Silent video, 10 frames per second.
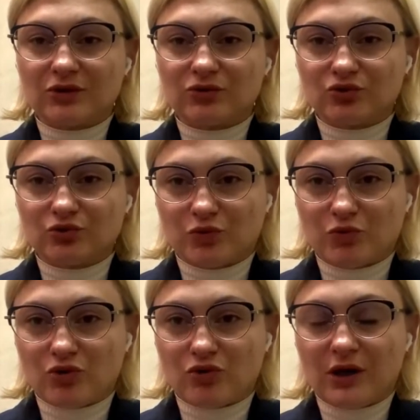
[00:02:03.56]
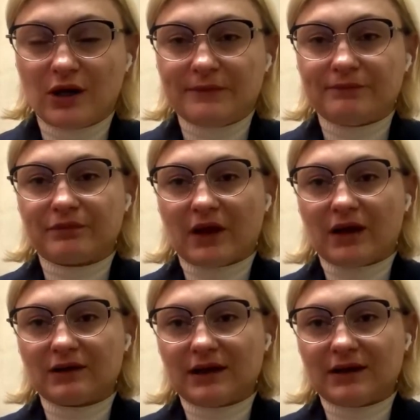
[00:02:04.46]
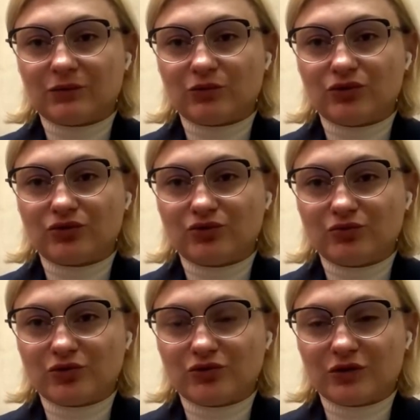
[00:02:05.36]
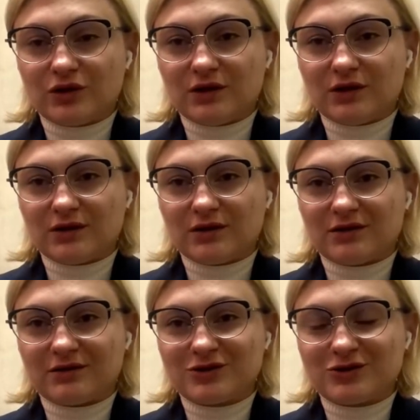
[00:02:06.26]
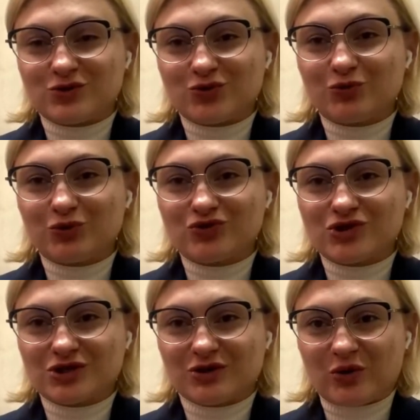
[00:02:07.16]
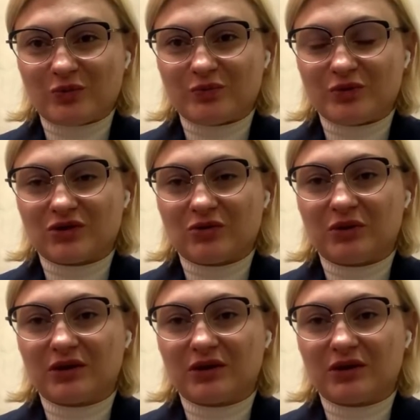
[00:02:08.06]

I took part in one of the panels where we talked rather about